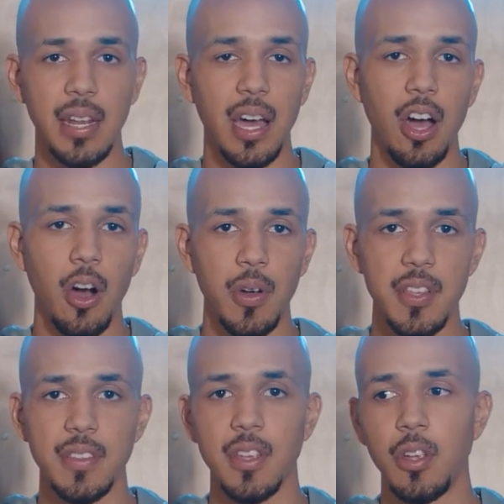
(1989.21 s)
and not
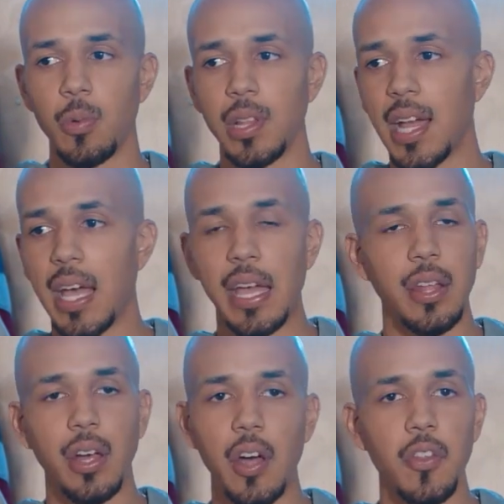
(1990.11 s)
always relying
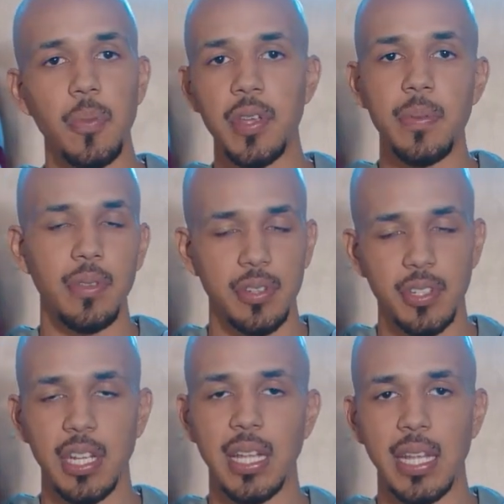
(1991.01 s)
on other people and
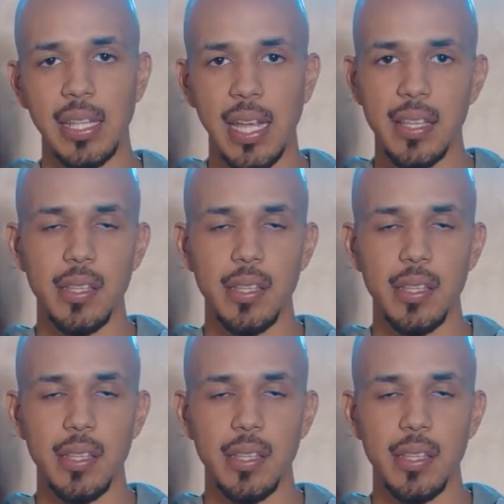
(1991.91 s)
shit like that.